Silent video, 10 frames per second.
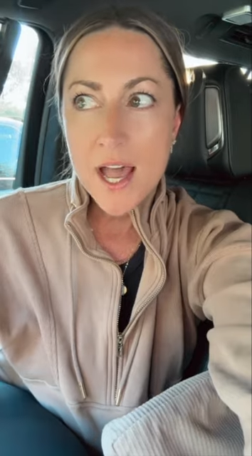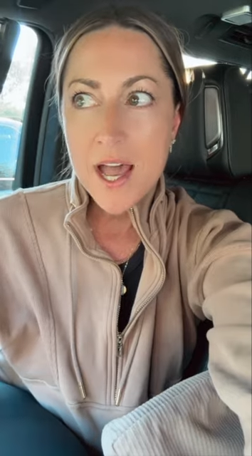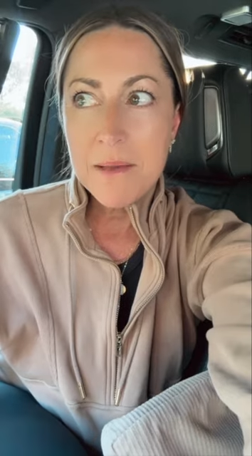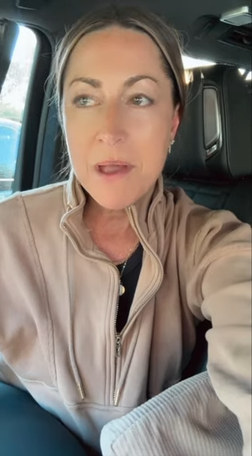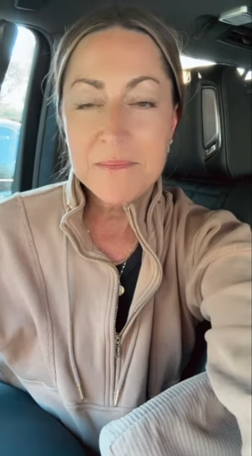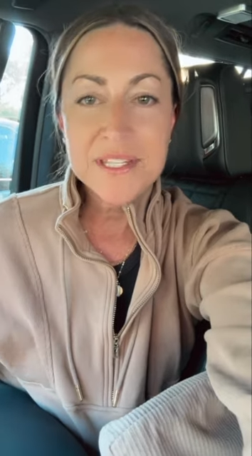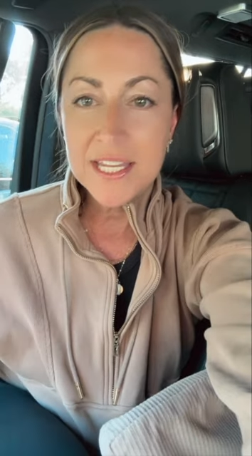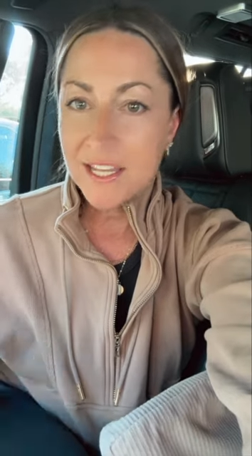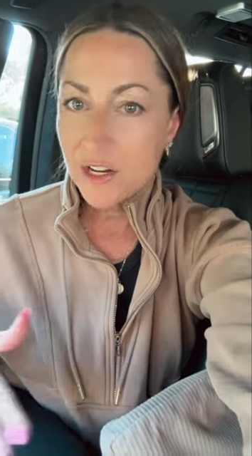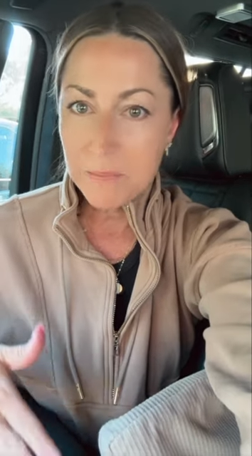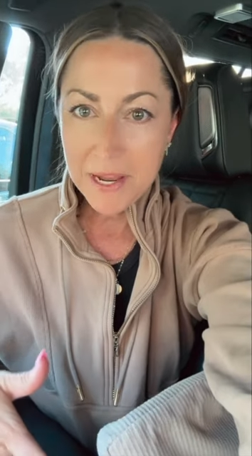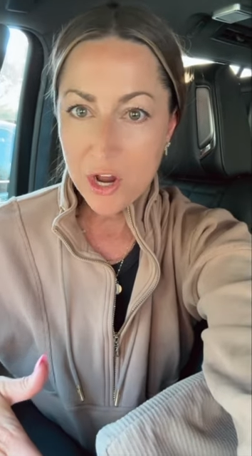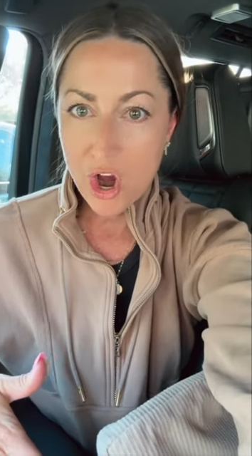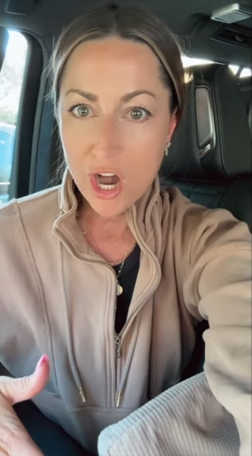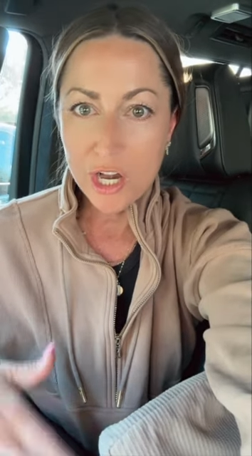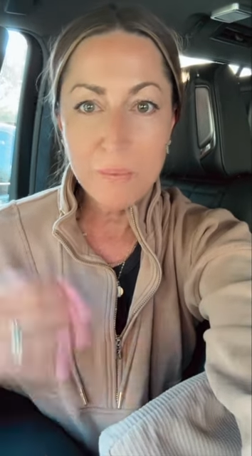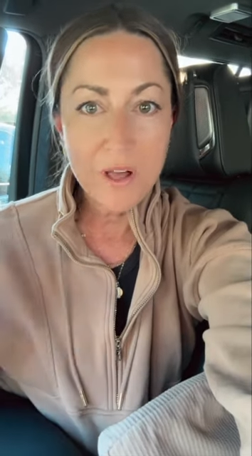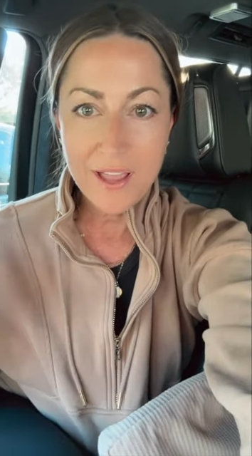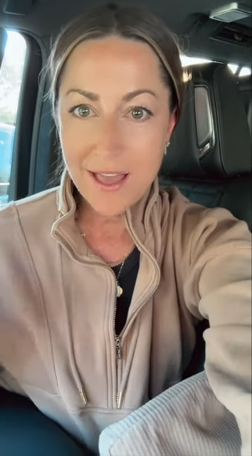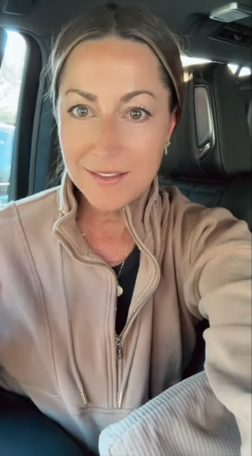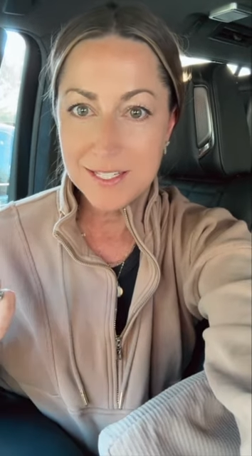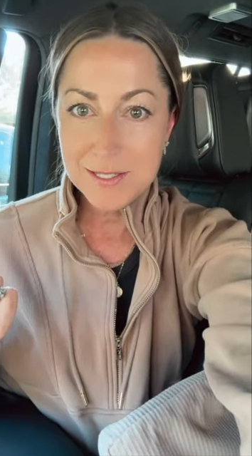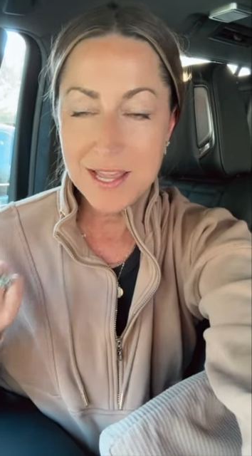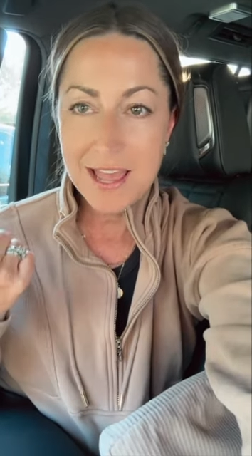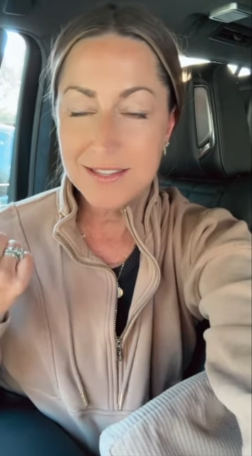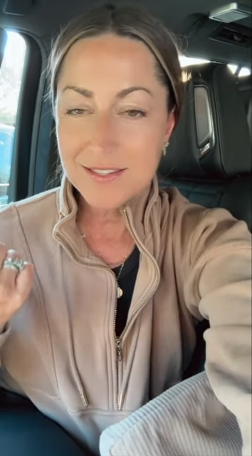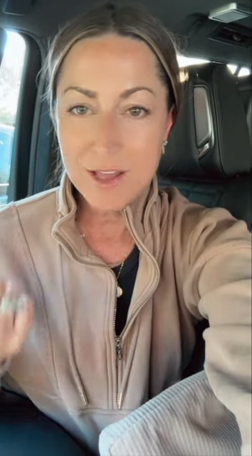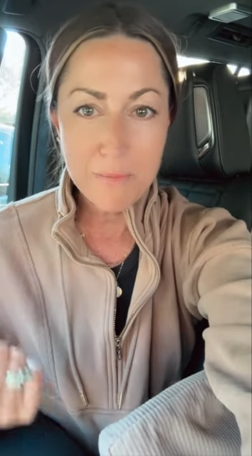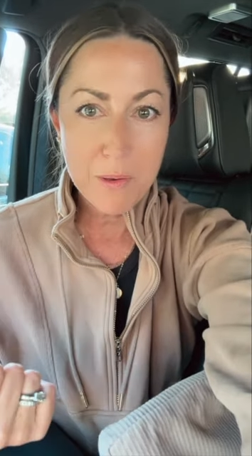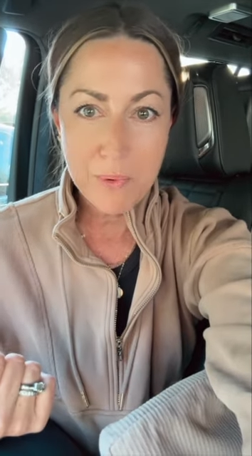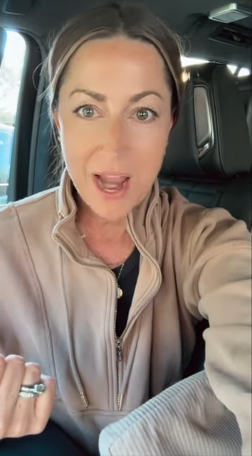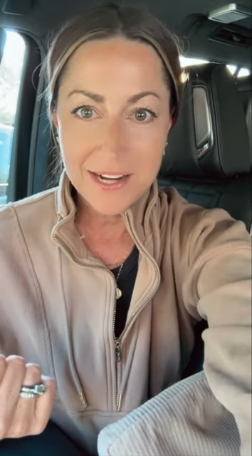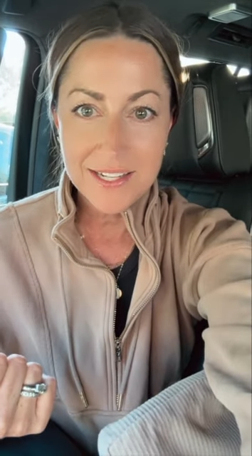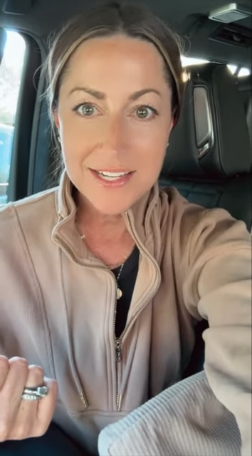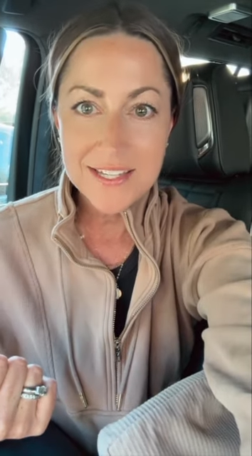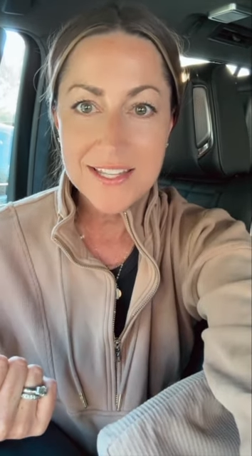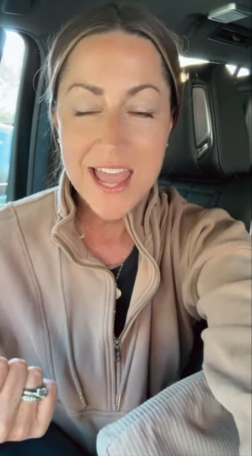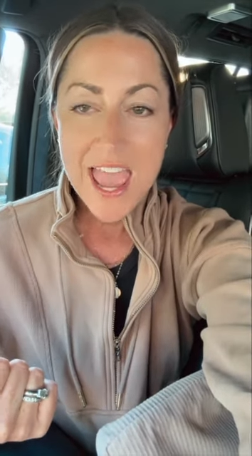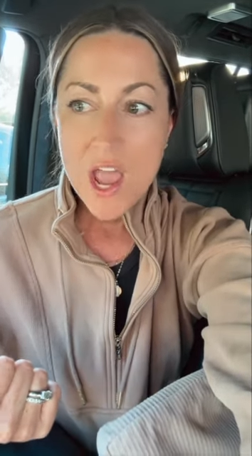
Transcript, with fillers: Um, I'm sitting here in my car while Callie's at softball practice.